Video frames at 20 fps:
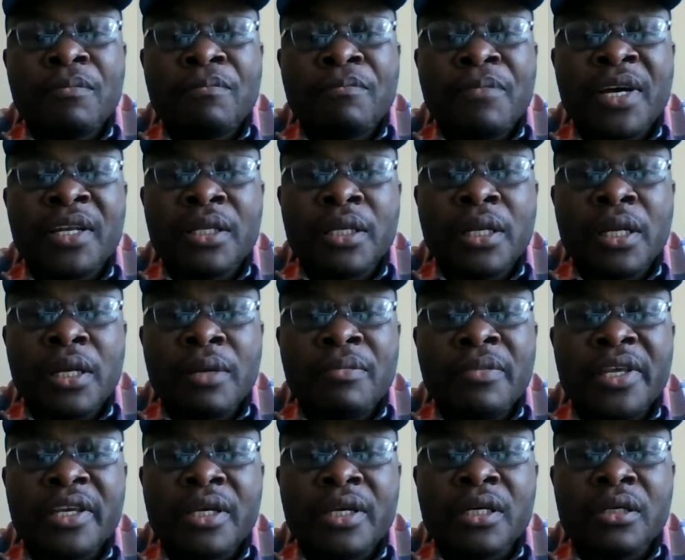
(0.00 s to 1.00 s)

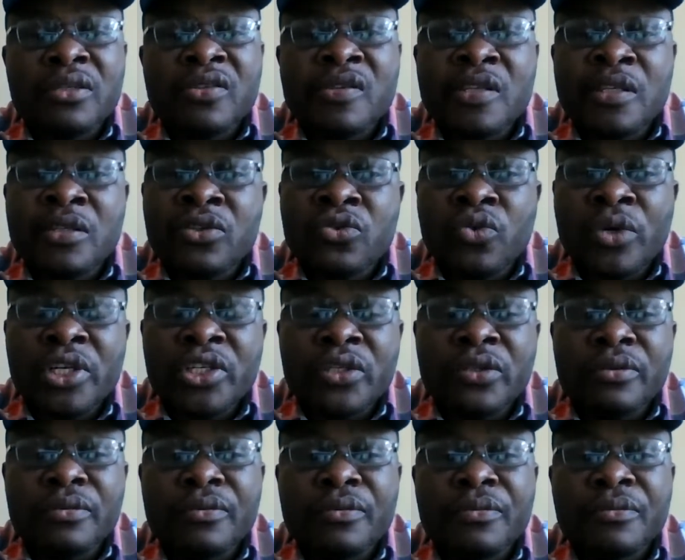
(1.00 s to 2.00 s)
pandemic
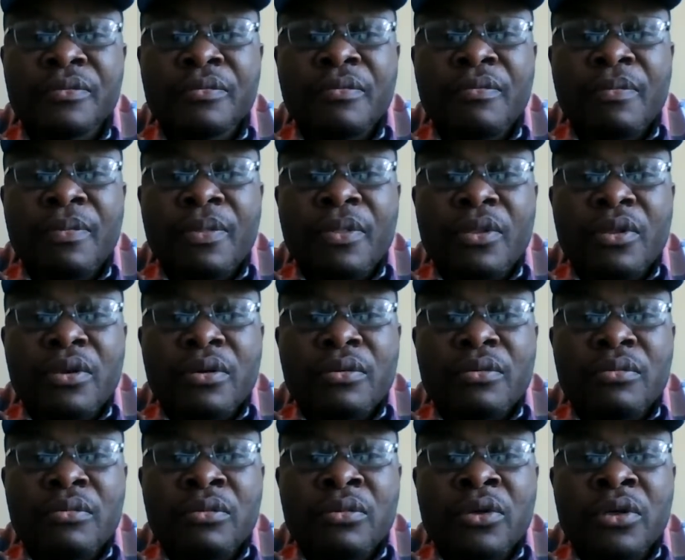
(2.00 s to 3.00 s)
situation,
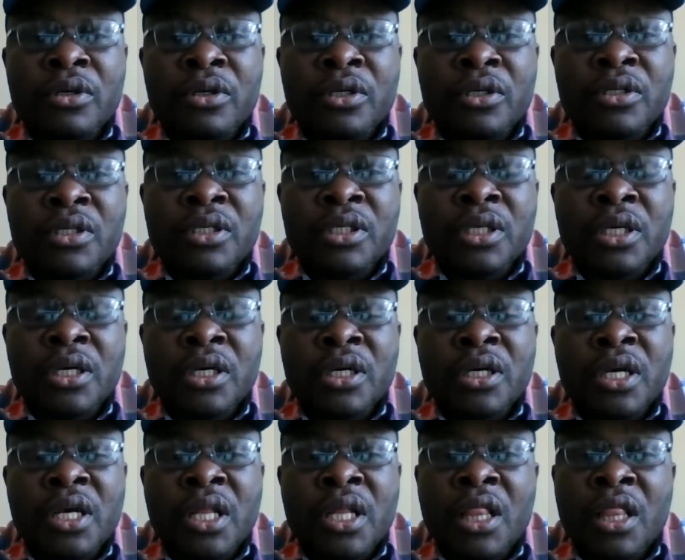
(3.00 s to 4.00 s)
but
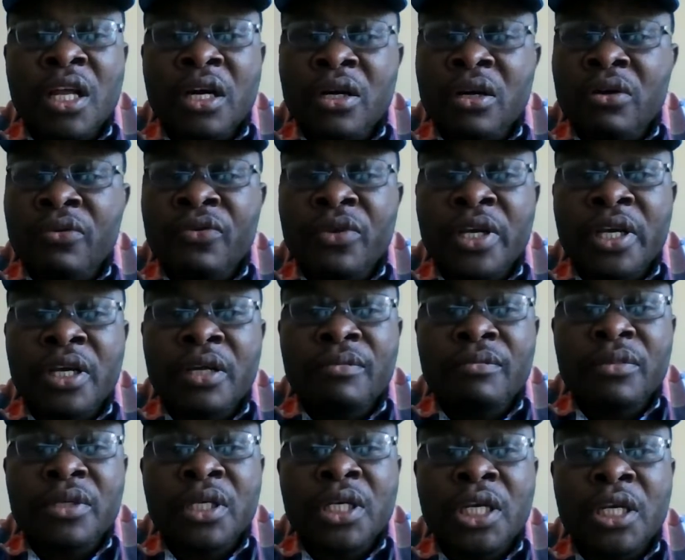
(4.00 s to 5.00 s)
a lot of
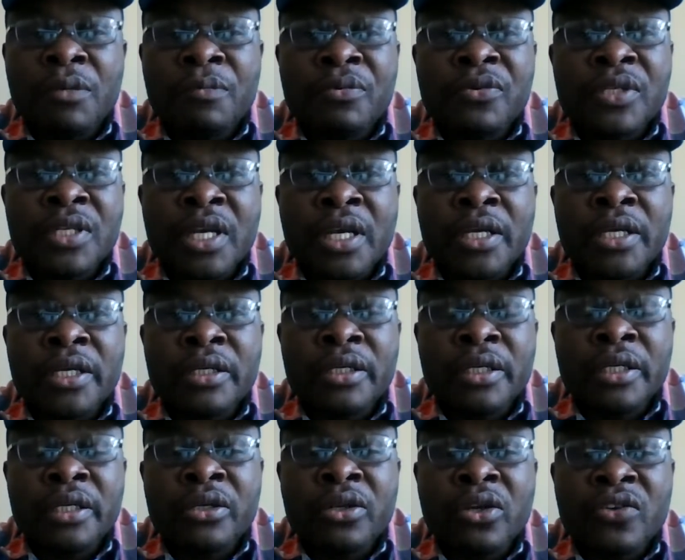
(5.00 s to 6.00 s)
them keep
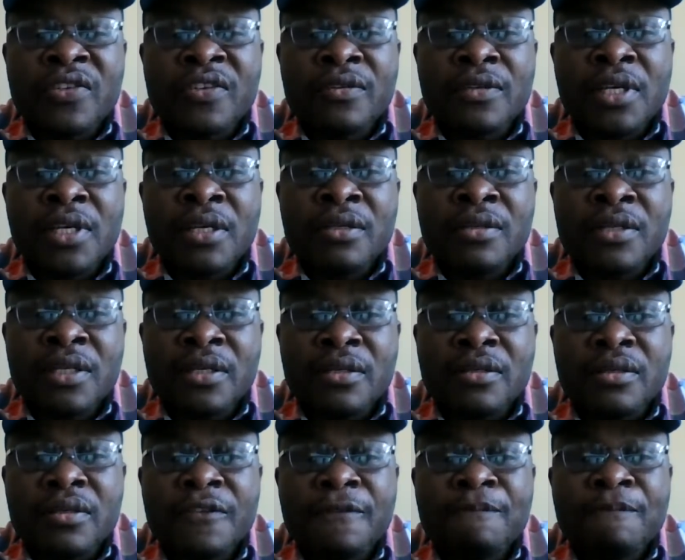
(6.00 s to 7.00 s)
saying it doesn't
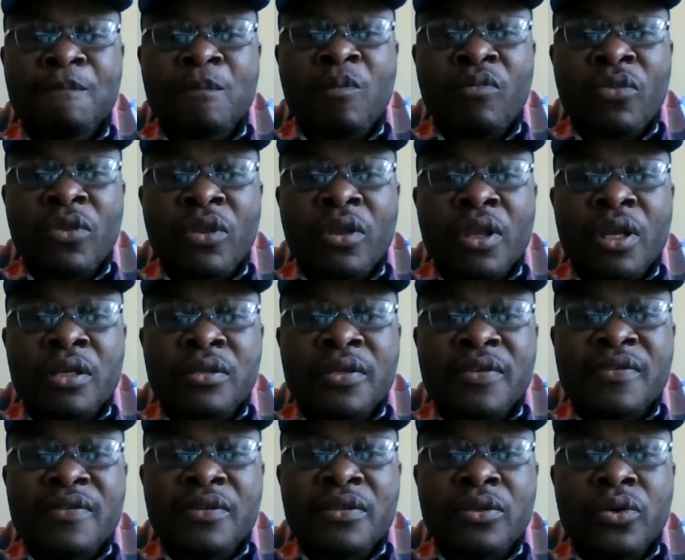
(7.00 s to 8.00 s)
exist.
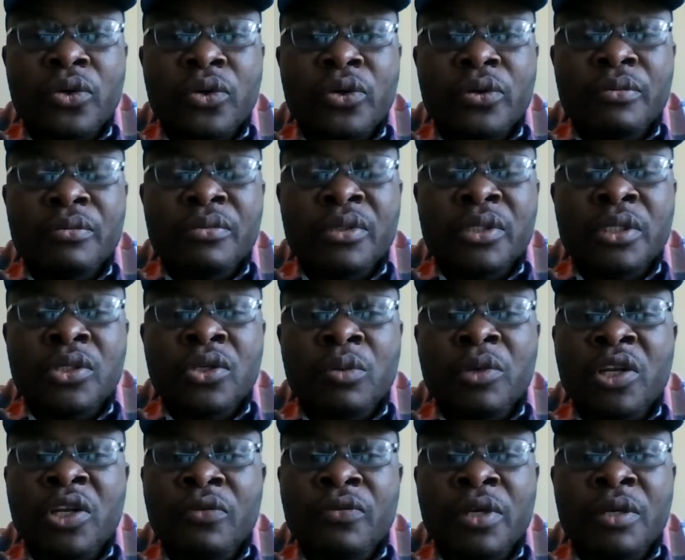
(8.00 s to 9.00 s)
So
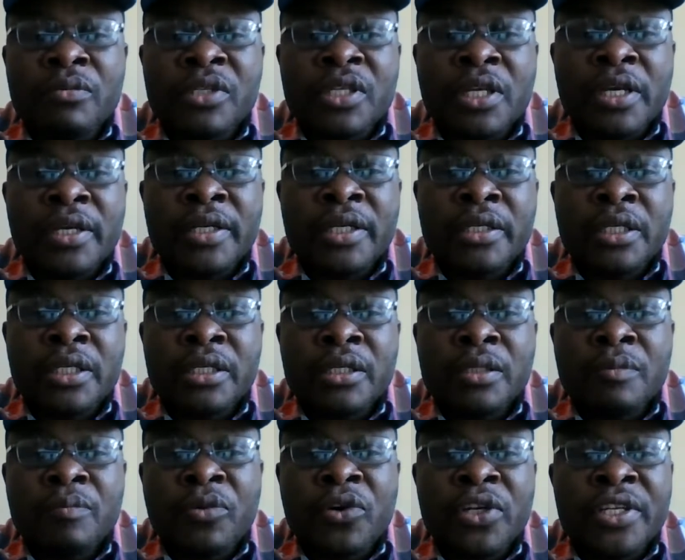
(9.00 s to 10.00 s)
many of them saying it
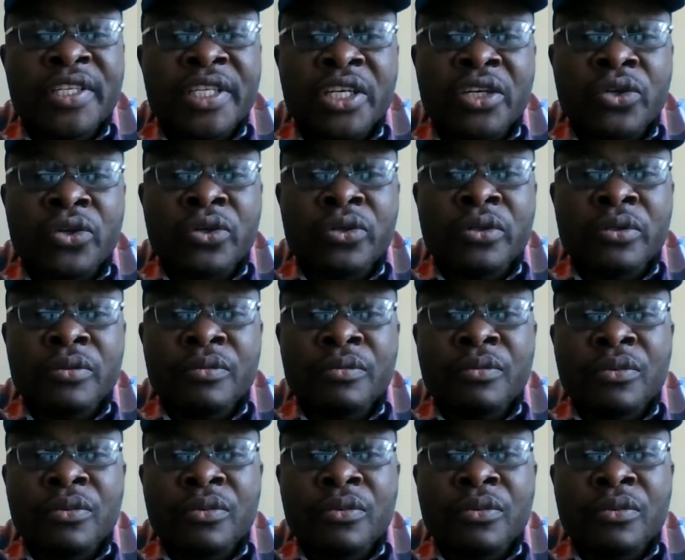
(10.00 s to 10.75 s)
is political.